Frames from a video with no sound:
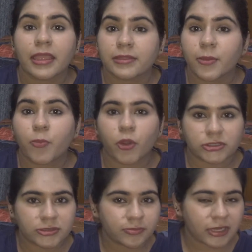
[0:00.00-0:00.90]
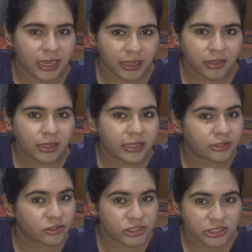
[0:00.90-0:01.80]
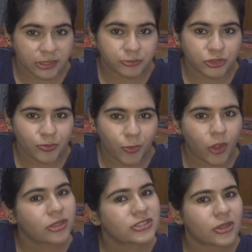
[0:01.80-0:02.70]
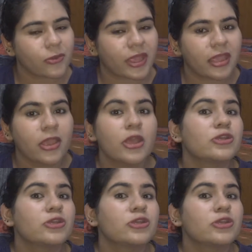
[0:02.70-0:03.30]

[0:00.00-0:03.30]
in the bottom link in the description box, okay?